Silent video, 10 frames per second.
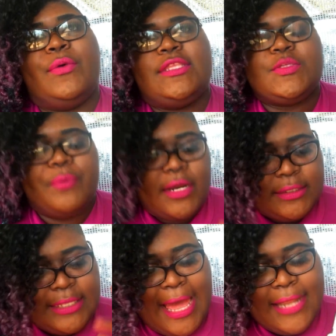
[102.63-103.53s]
with this
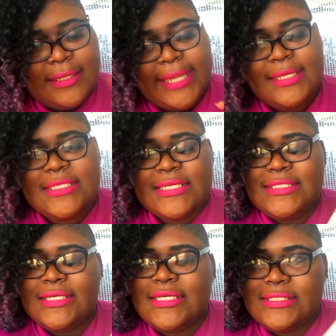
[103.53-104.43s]
product that I like is they
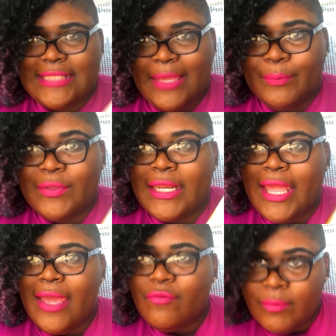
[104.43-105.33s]
took a staple
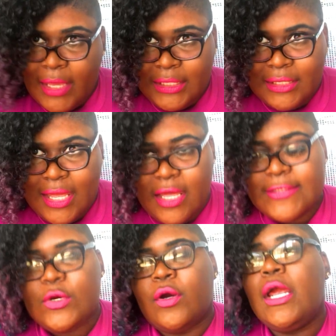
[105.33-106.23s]
that everybody
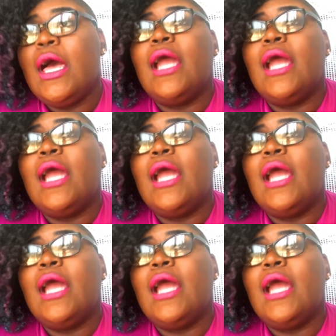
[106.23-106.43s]
loves or